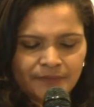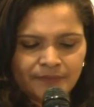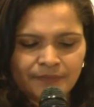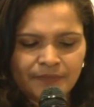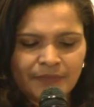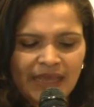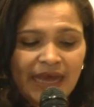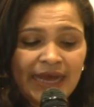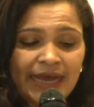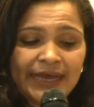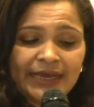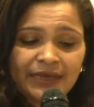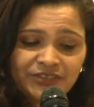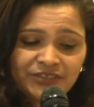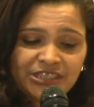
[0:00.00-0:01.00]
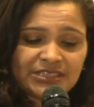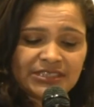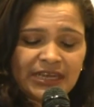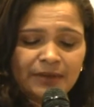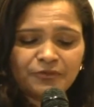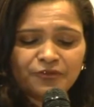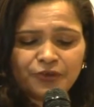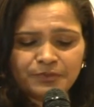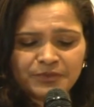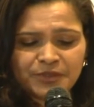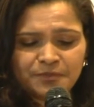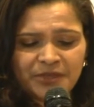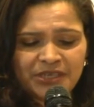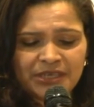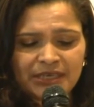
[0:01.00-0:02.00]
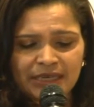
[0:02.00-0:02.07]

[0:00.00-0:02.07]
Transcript: I have just come from speaking at